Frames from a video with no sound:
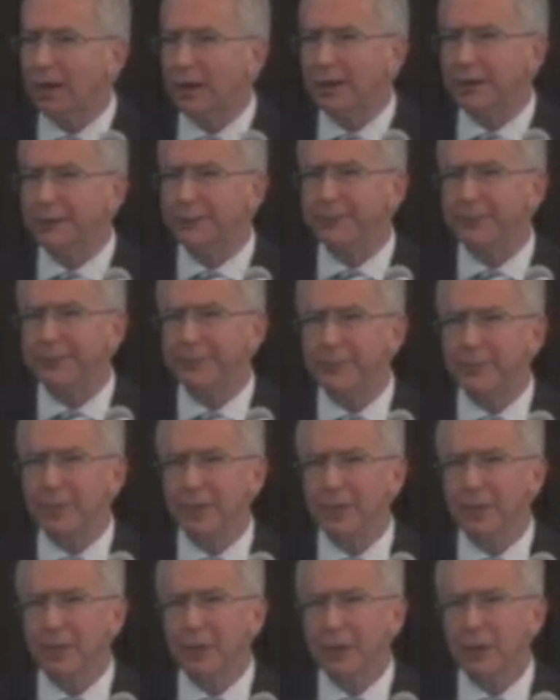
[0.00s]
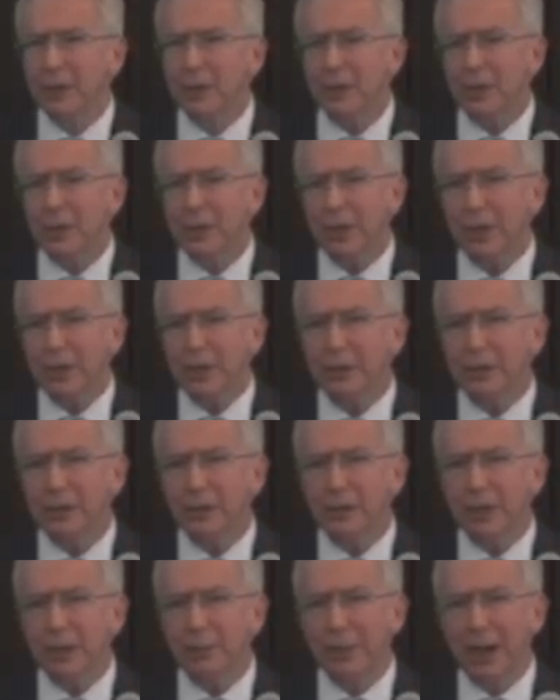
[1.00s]

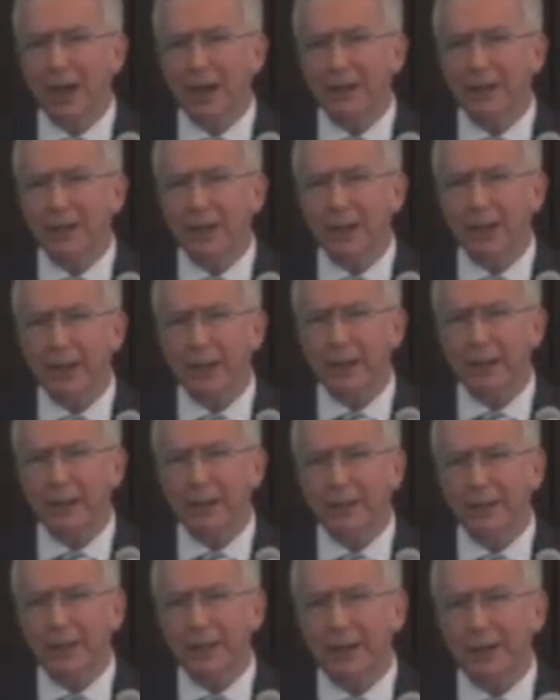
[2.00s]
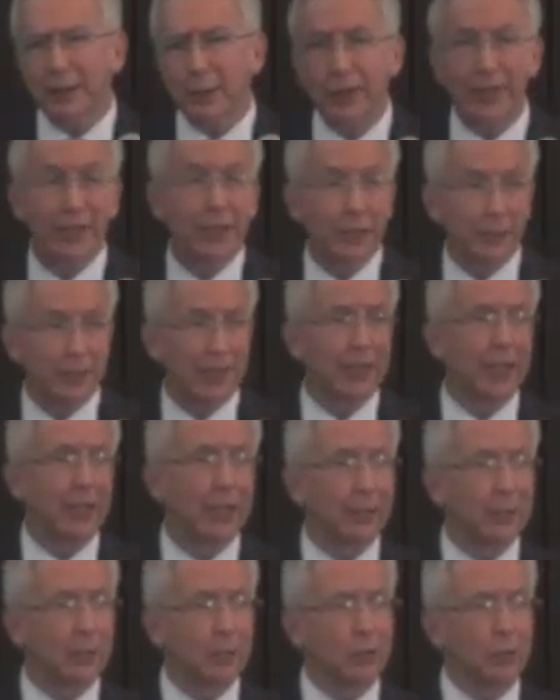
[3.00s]
In my day, we did
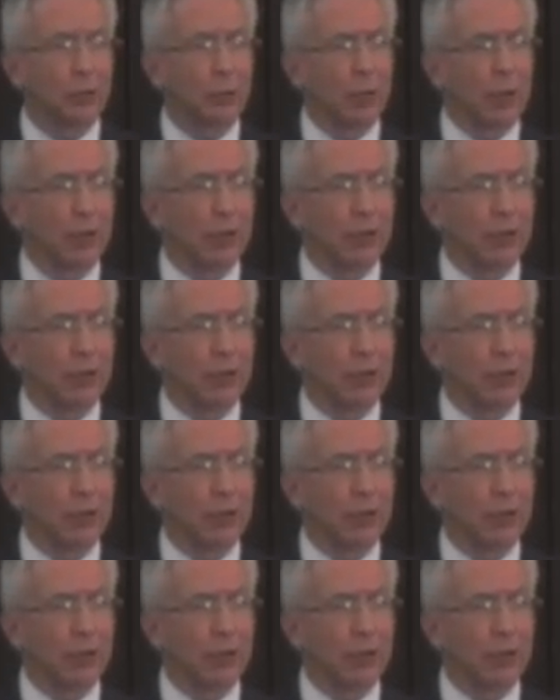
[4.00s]
begin a mutual